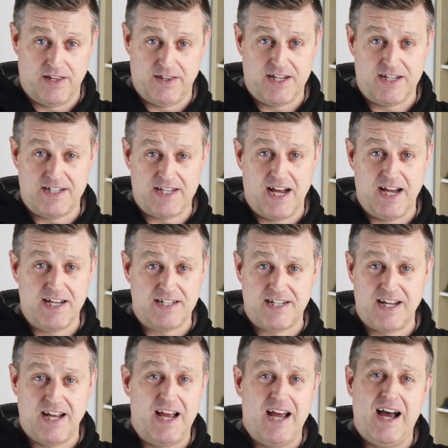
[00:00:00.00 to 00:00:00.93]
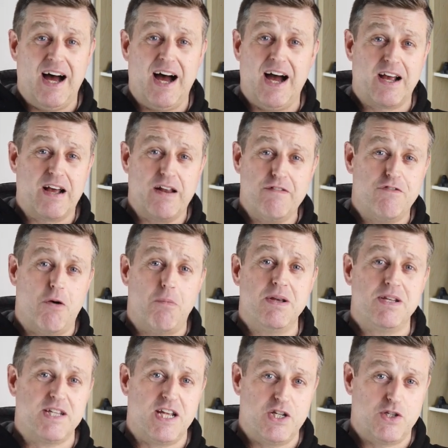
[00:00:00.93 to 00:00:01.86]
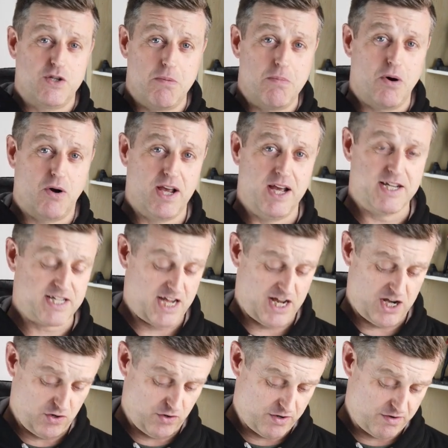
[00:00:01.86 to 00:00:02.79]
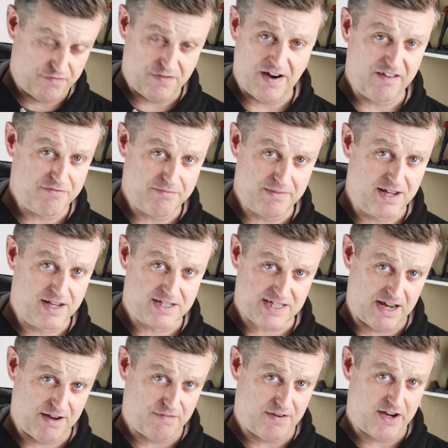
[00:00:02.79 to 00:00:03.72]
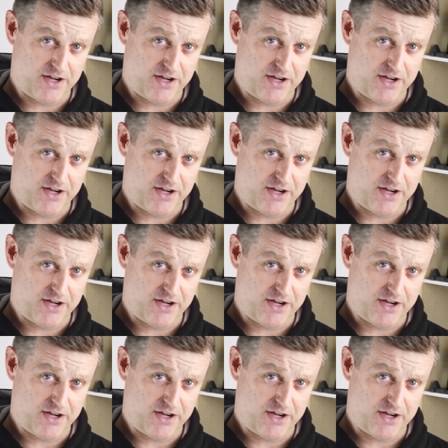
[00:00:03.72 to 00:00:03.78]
And these days, I can vomit into a bucket in under 5 minutes if